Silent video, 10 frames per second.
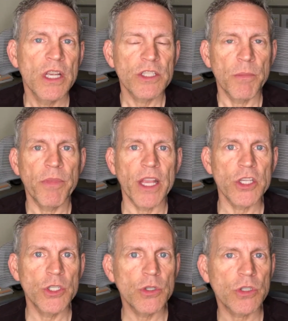some
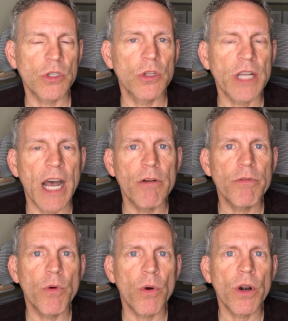things you should look out
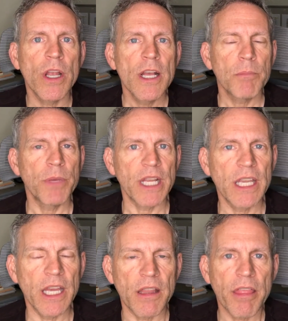for. But
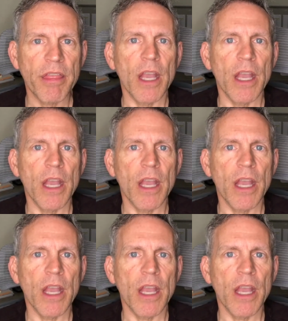again,